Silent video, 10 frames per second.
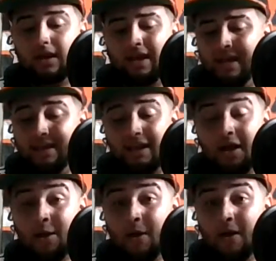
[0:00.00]
And
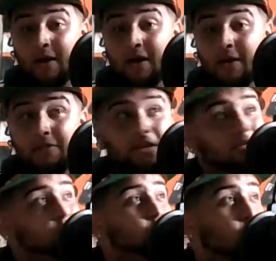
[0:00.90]

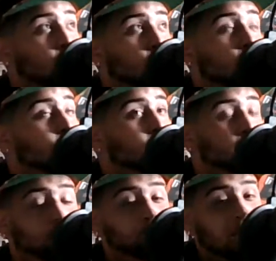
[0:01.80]
this was all,
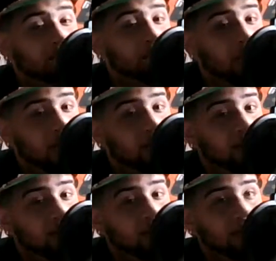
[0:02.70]
keep in mind,
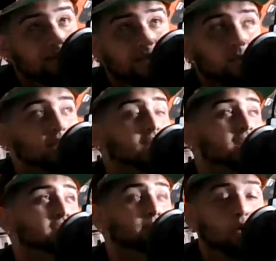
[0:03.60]
even though we didn't
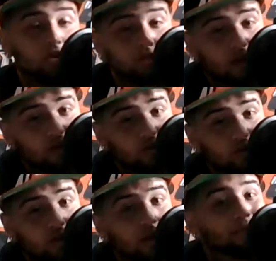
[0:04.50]
have the ball as much,
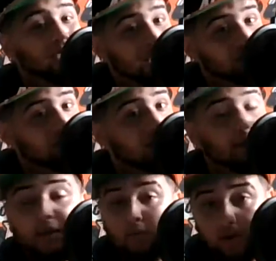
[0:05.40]
pass game
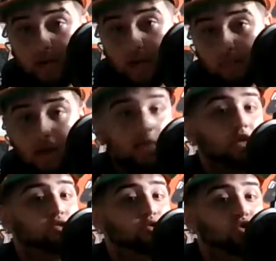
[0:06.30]
and run game,
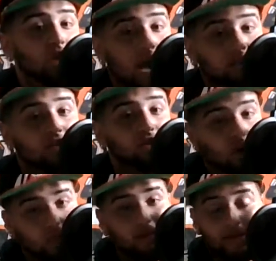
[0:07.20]
this was Jackson
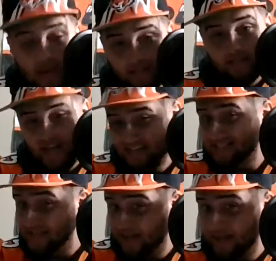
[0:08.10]
Carman. Yes, I
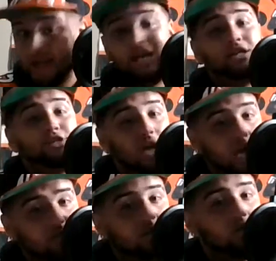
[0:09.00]
said it.
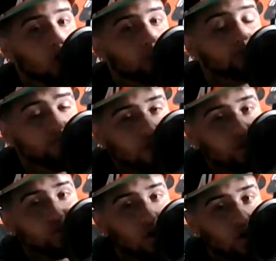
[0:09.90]
Jackson Carman's
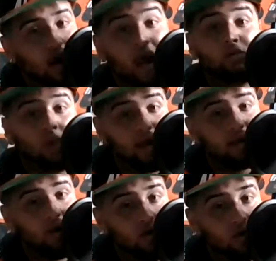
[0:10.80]
first start at right
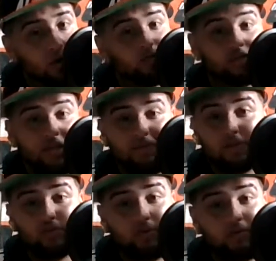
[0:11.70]
guard over Xavier
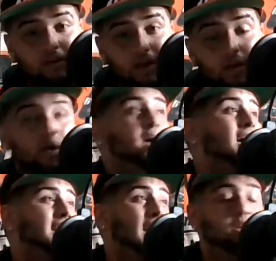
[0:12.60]
Su'a-Filo,
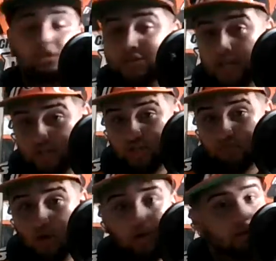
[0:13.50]
and I understand it's a
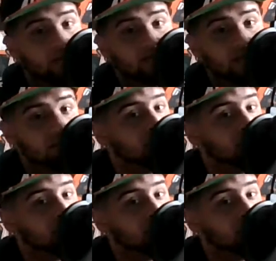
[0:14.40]
small, limited sample